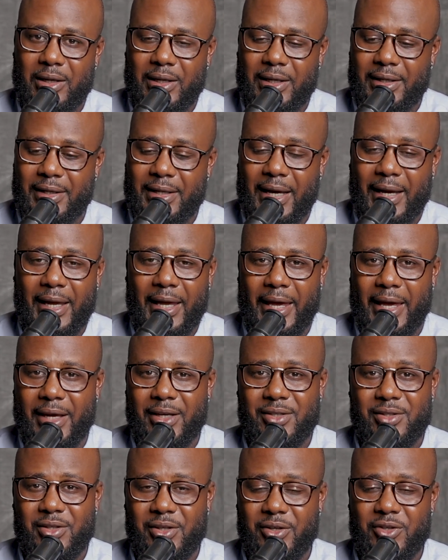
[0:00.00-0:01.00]
In that
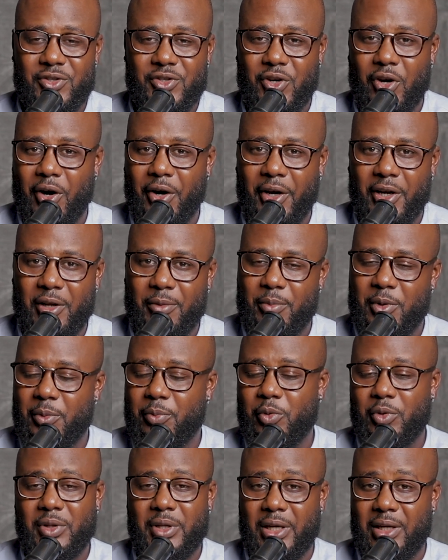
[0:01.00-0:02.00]
case, they're targeting
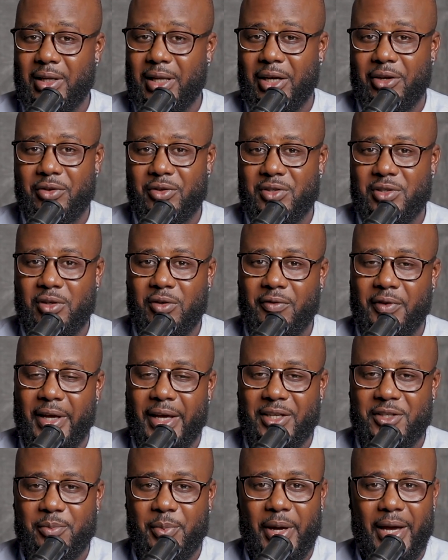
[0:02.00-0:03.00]
people then like yourself,
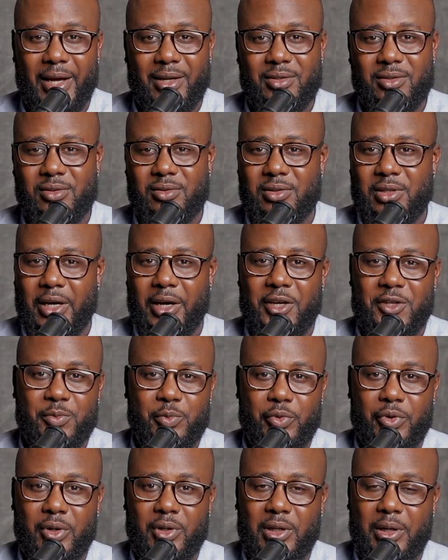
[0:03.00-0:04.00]
expats,
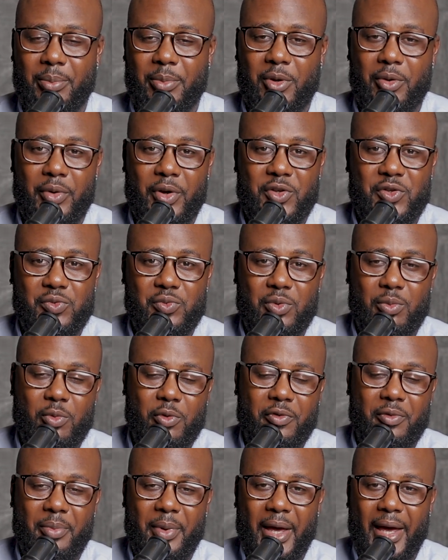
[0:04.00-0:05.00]
diaspora, Liberians who are
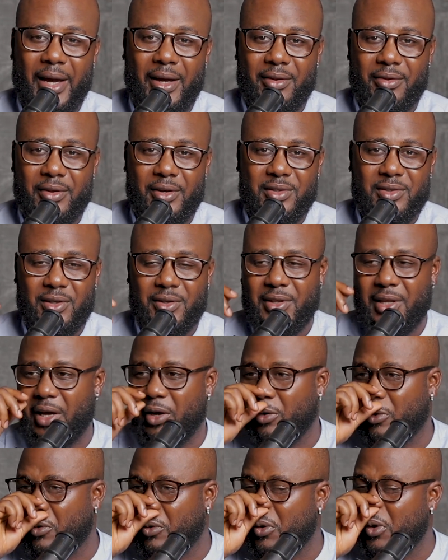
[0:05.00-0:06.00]
moving back and things like that,
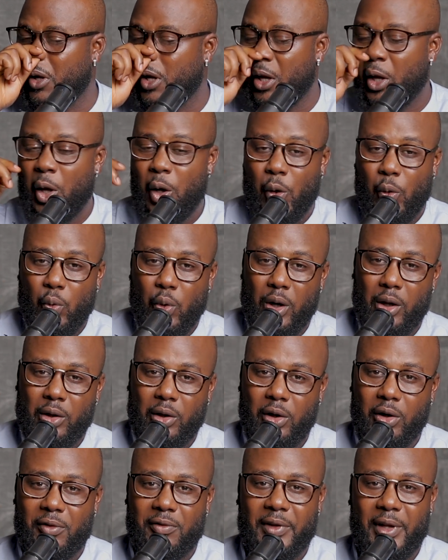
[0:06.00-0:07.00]
or
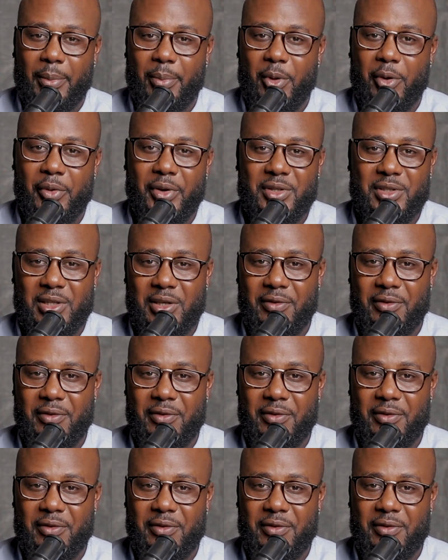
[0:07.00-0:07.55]
well-off Liberians